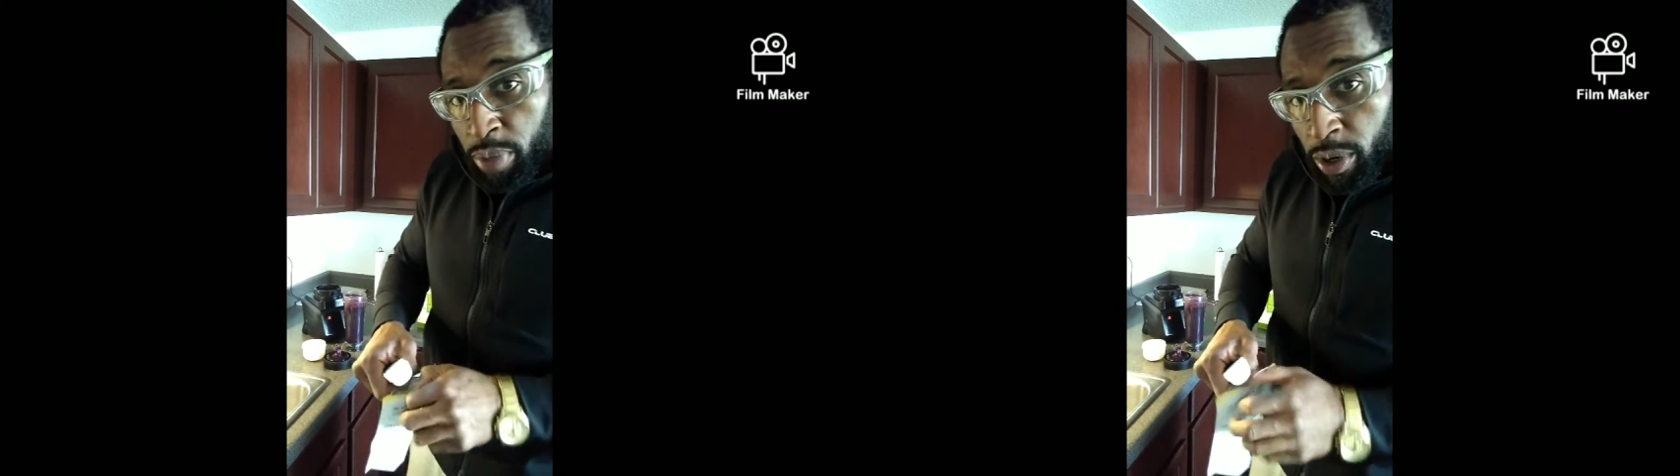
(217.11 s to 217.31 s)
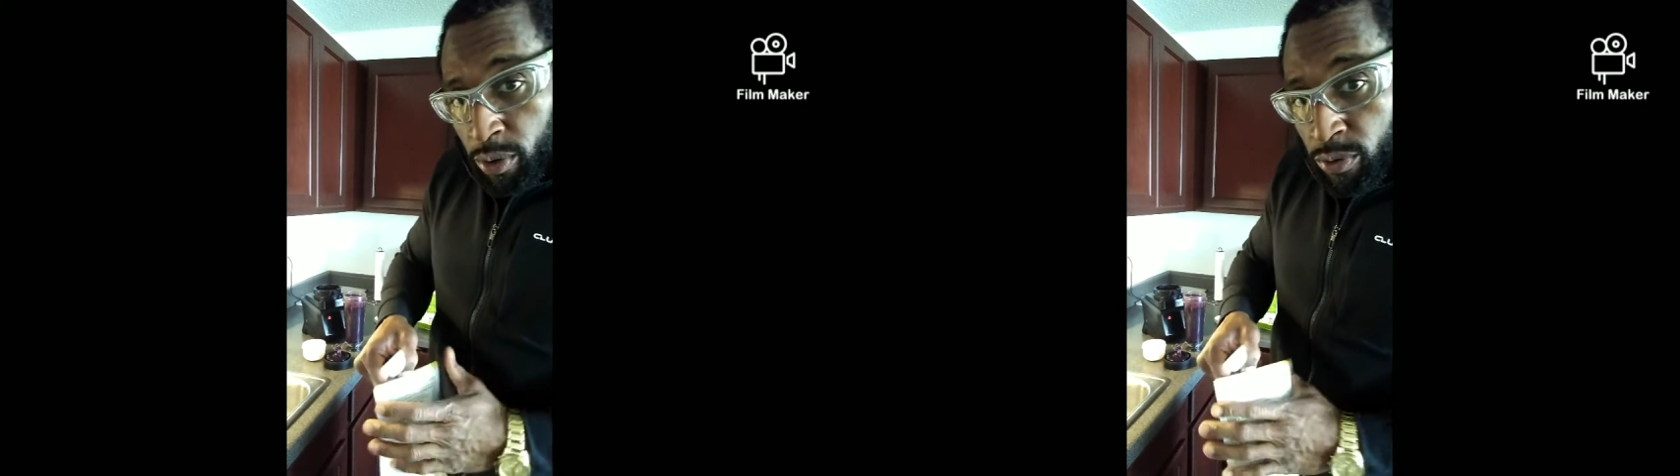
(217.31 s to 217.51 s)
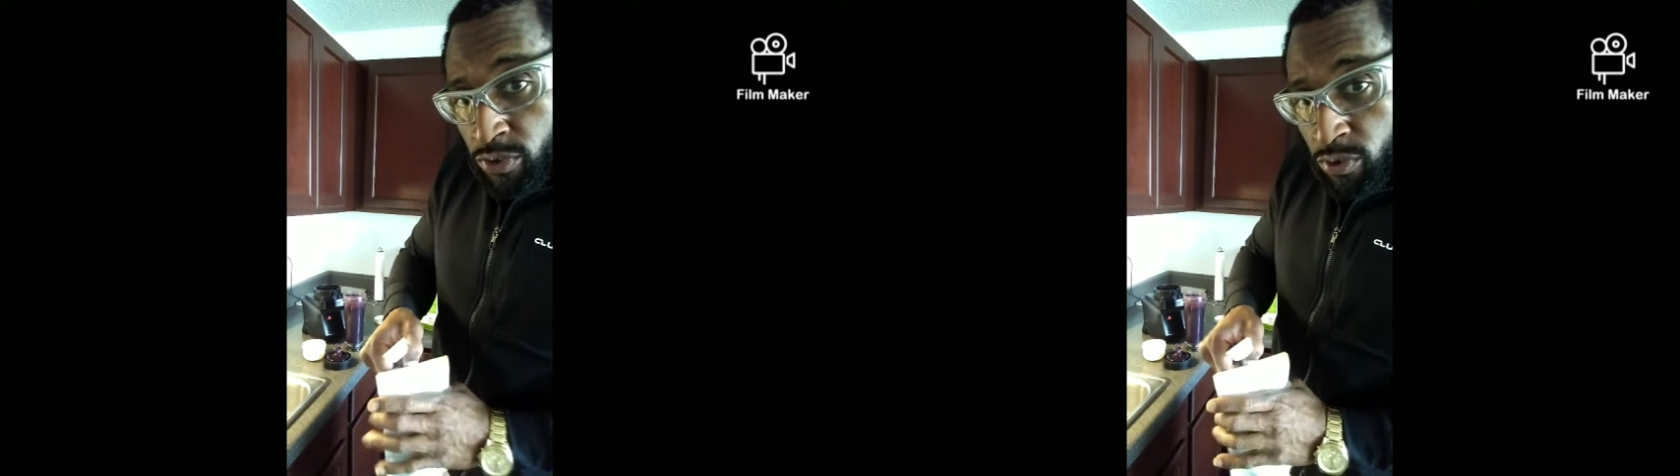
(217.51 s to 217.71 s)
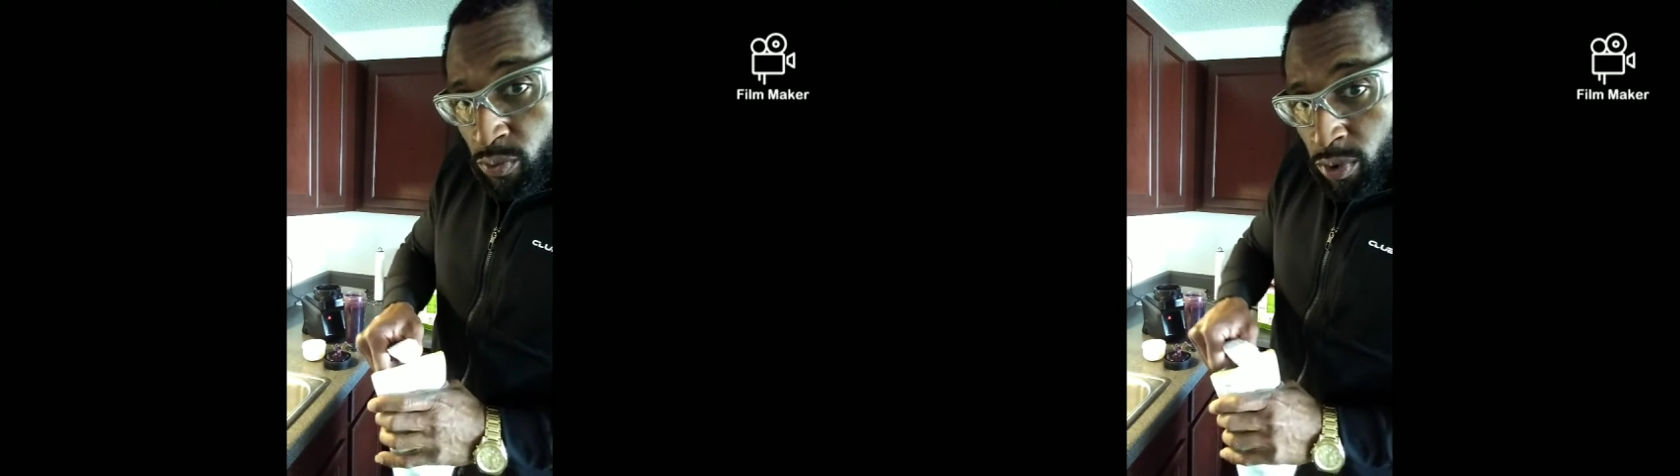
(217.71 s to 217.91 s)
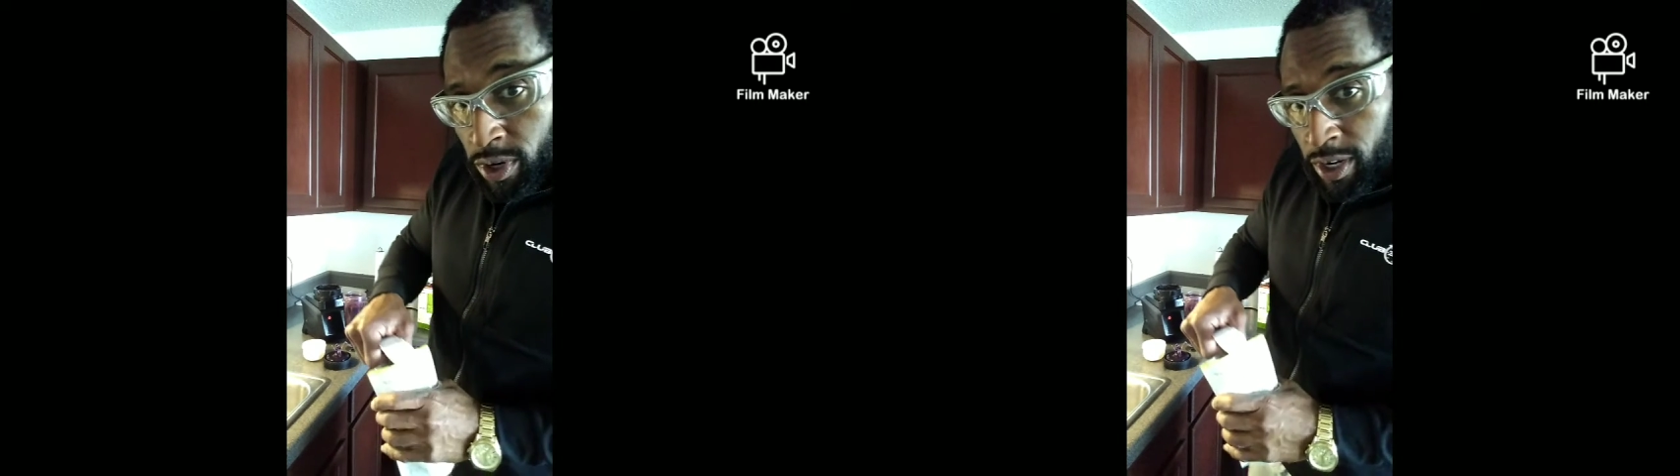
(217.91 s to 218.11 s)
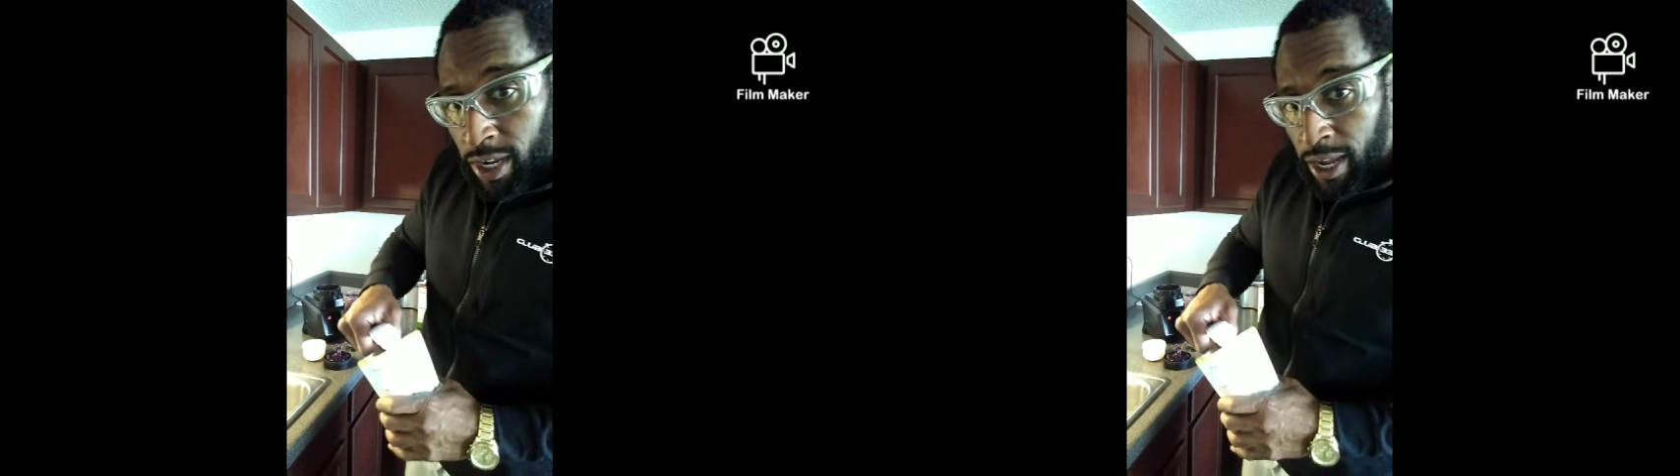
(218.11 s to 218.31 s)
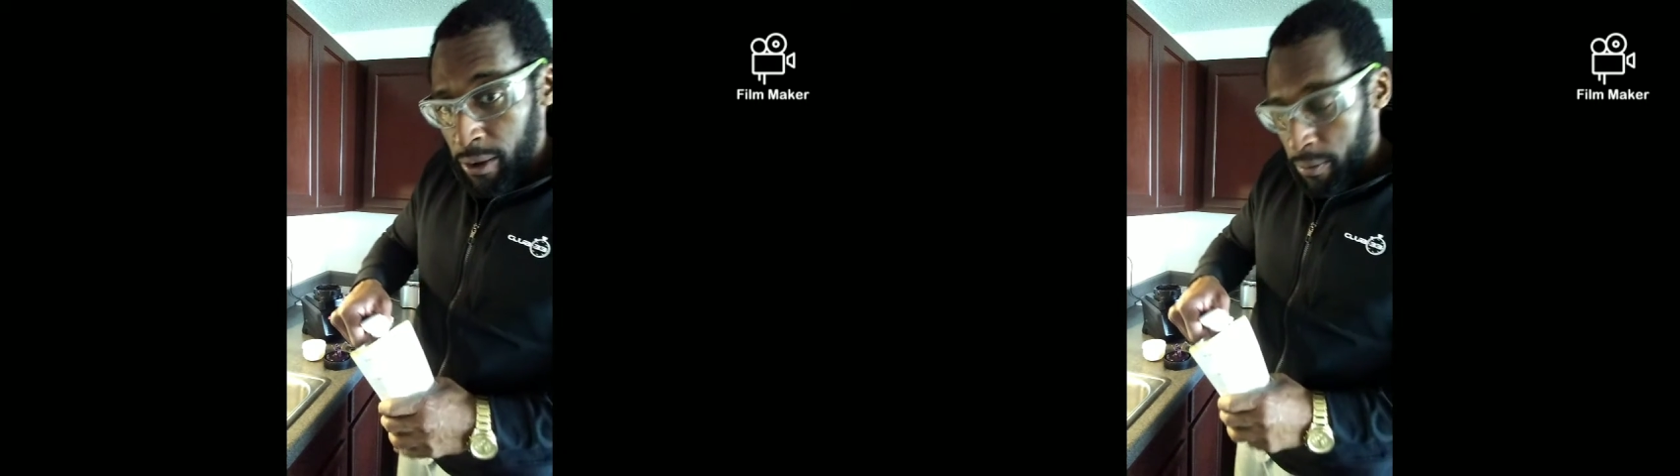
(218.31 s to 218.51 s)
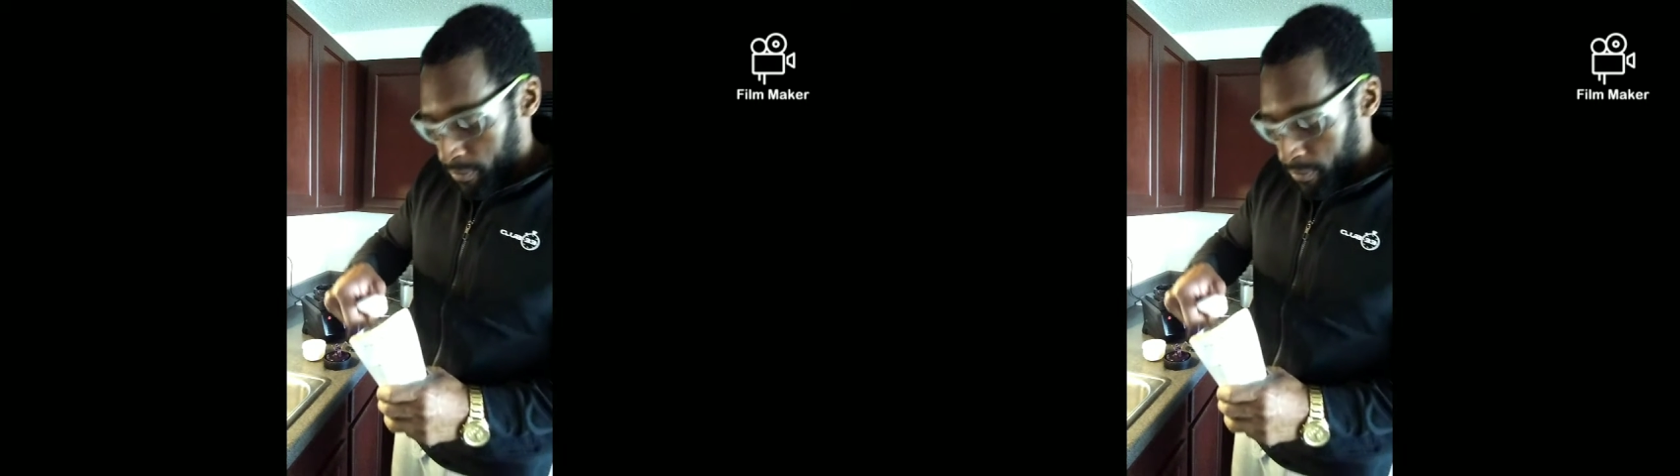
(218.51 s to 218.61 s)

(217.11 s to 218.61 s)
post-workout.